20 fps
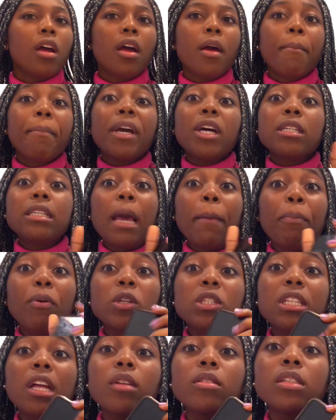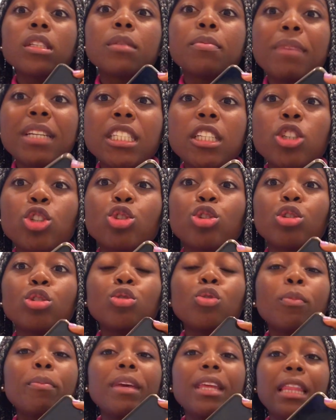Because I pushed out this message does
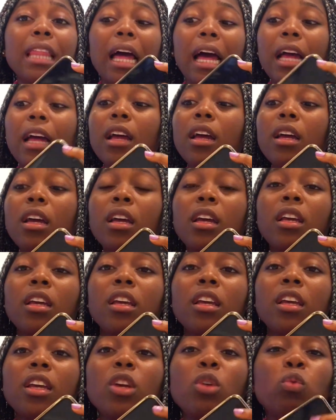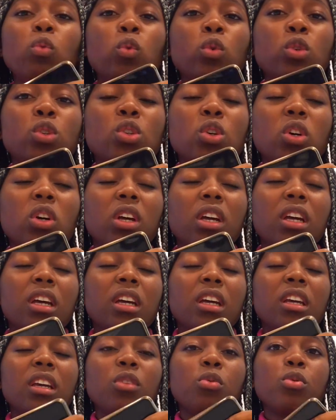not mean that it
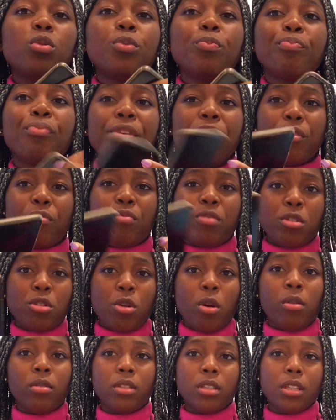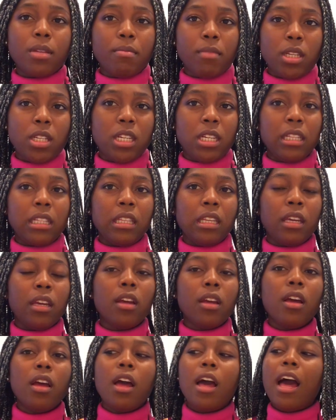would bring results immediately.
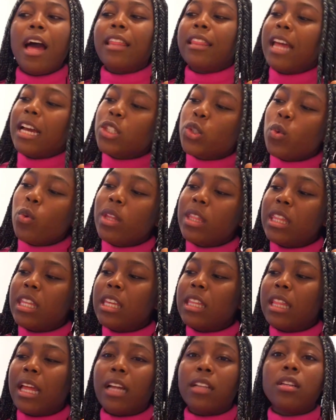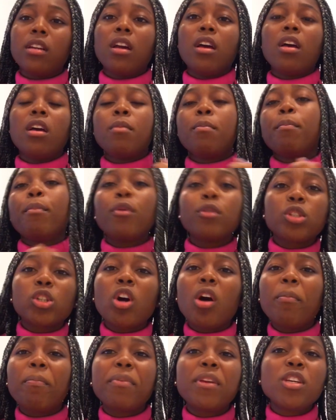And that's one thing that most
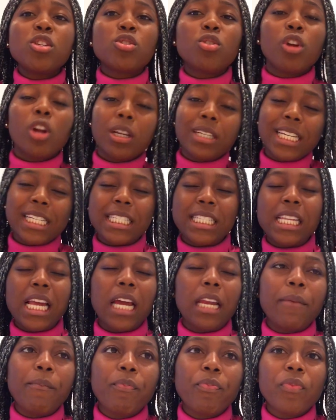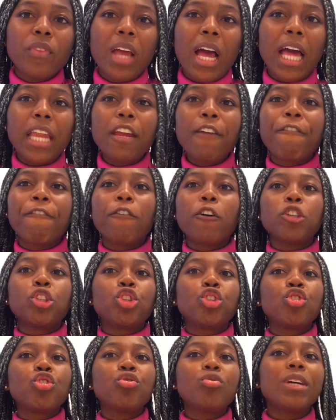companies don't understand, and it
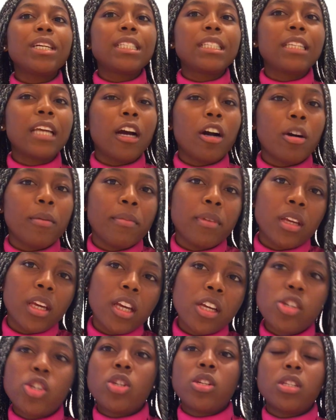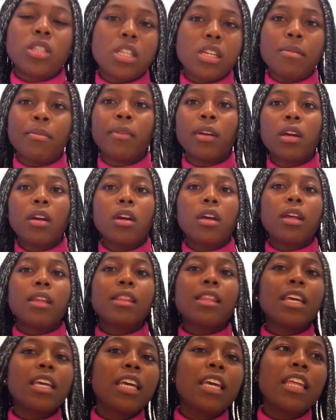frustrates their communication team,
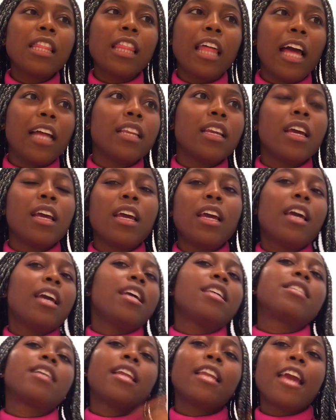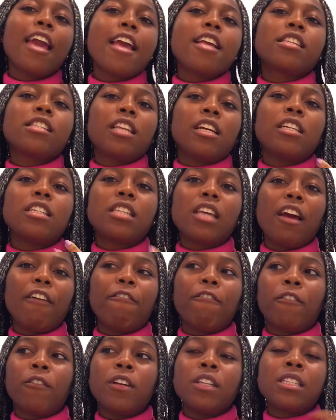thinking that it's an
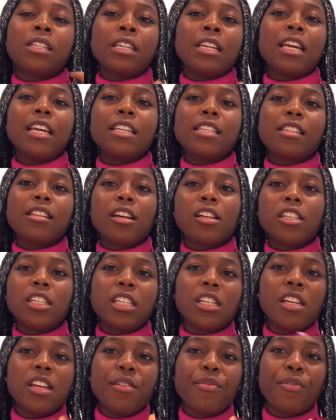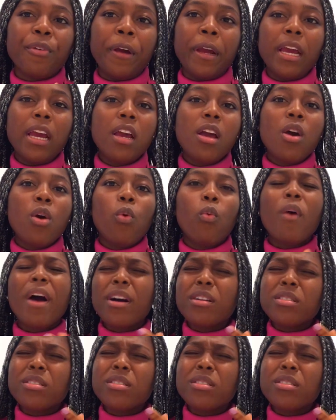instant delivery. Well,